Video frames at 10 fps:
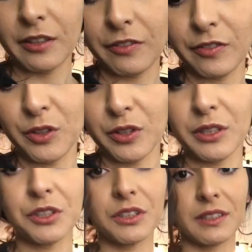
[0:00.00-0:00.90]
If you're
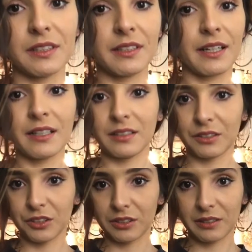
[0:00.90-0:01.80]
interested in that,
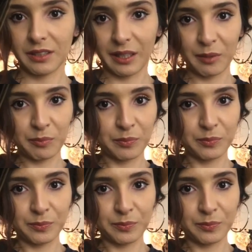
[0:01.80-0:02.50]
just keep